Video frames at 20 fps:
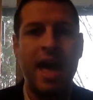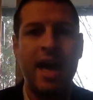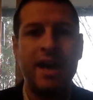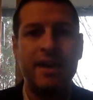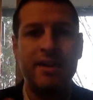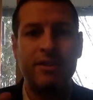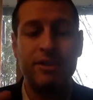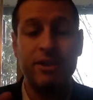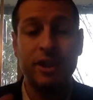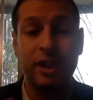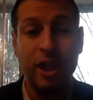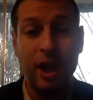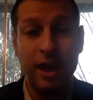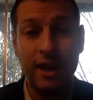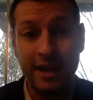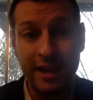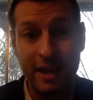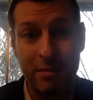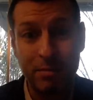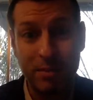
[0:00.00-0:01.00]
And there's a lot
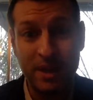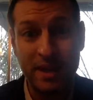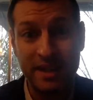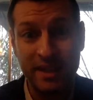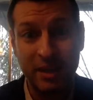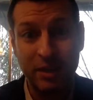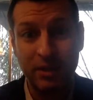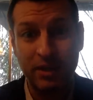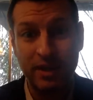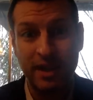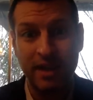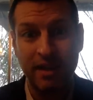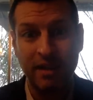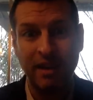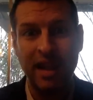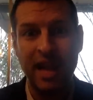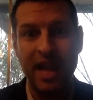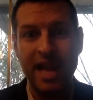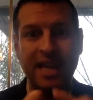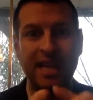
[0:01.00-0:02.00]
of companies out there
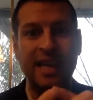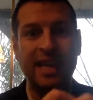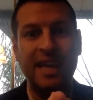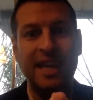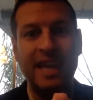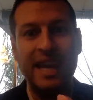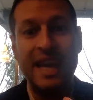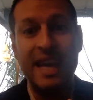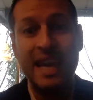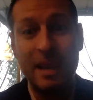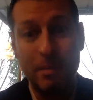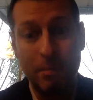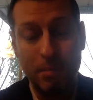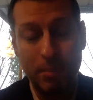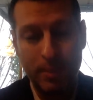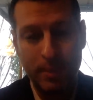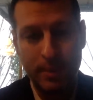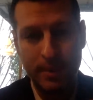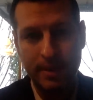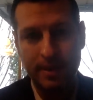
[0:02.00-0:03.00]
like HIP,
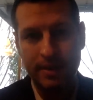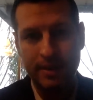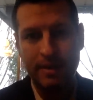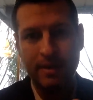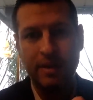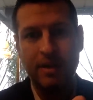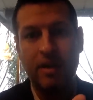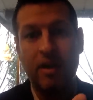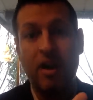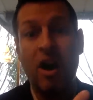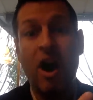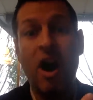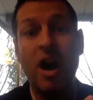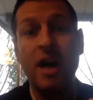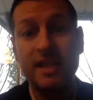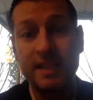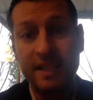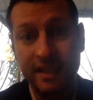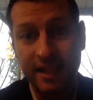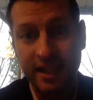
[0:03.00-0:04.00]

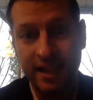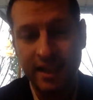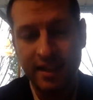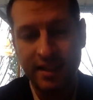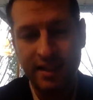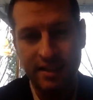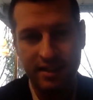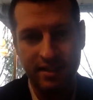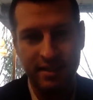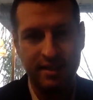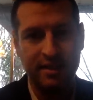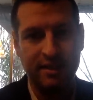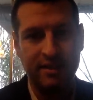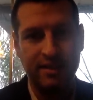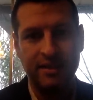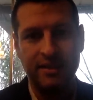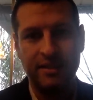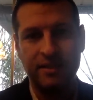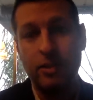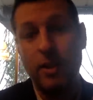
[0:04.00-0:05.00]
Auxly,
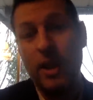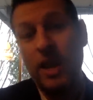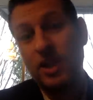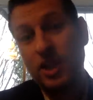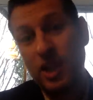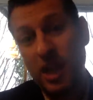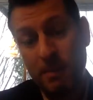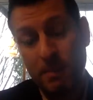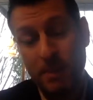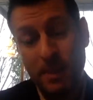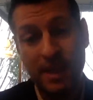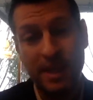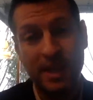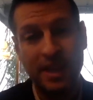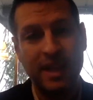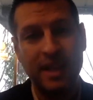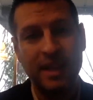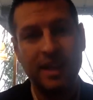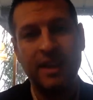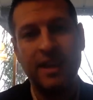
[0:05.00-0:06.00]
so HIP,
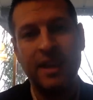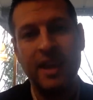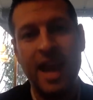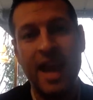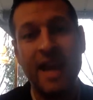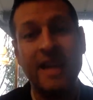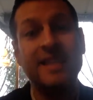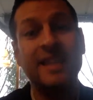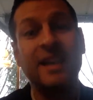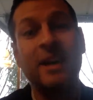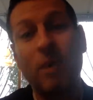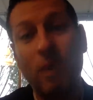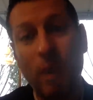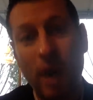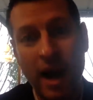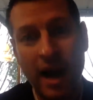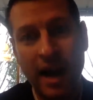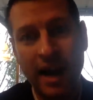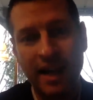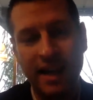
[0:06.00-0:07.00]

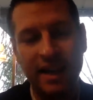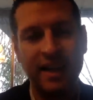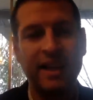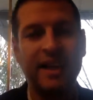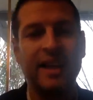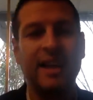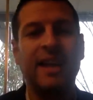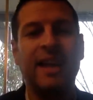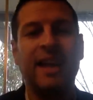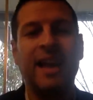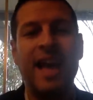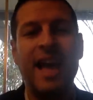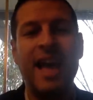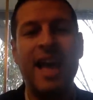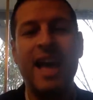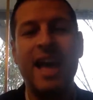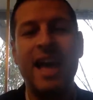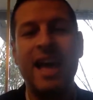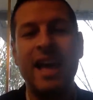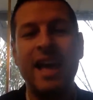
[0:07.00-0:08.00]
XLY,
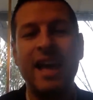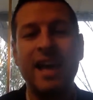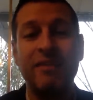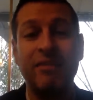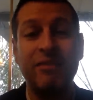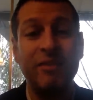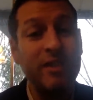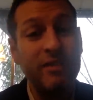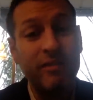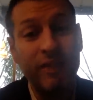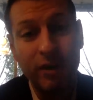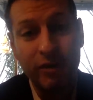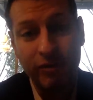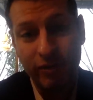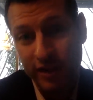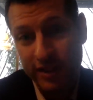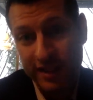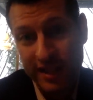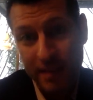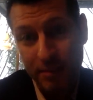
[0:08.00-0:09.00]
and Vivo,
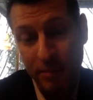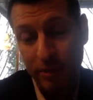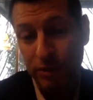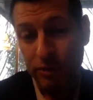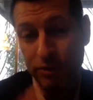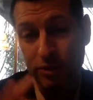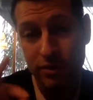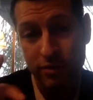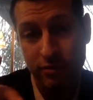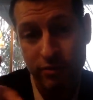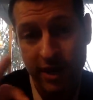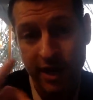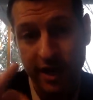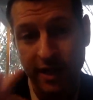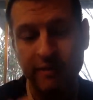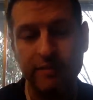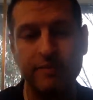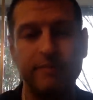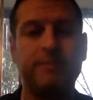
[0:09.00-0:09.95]
for example, those three